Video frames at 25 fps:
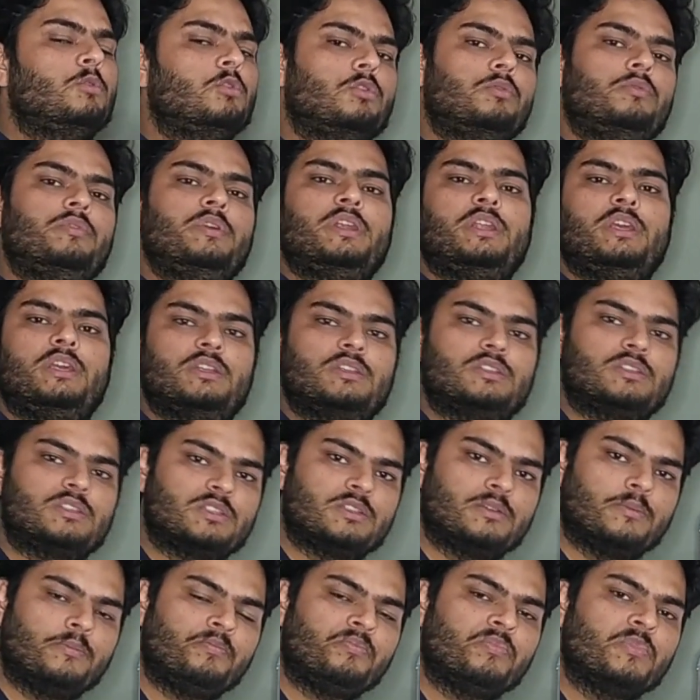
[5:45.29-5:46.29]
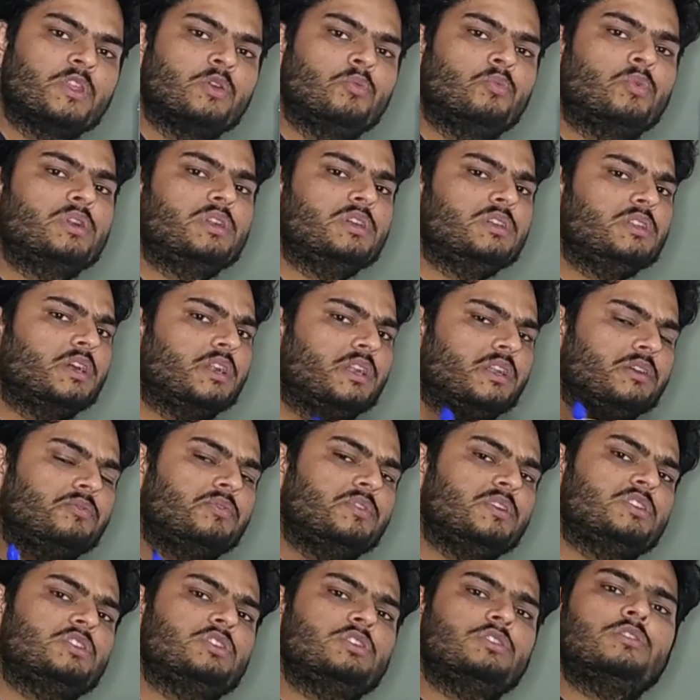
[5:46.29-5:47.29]
low variance. What is the
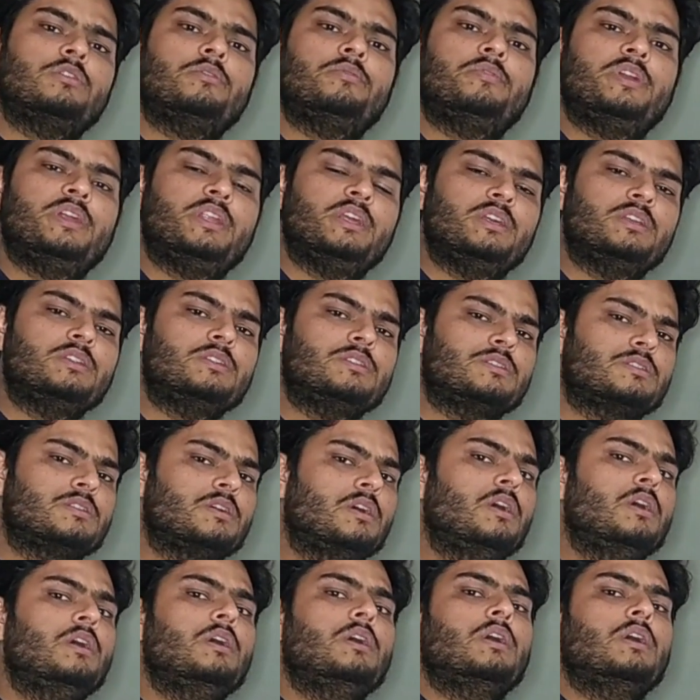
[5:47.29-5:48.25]
definition of variance?